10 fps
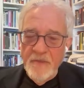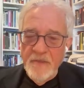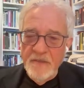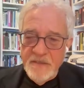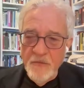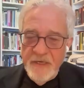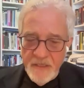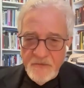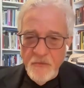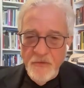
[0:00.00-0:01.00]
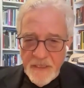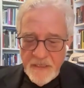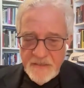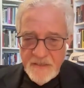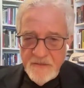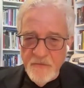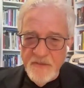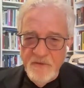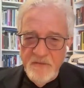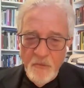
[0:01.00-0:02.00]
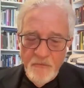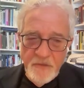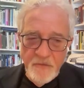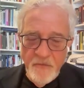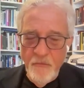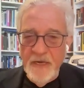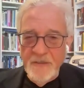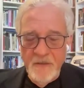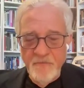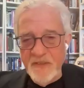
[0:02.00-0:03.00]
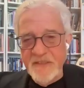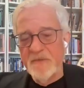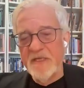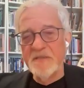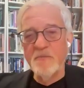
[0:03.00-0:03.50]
So in Israel, yes, Israel has been moving to the right, and possibly it's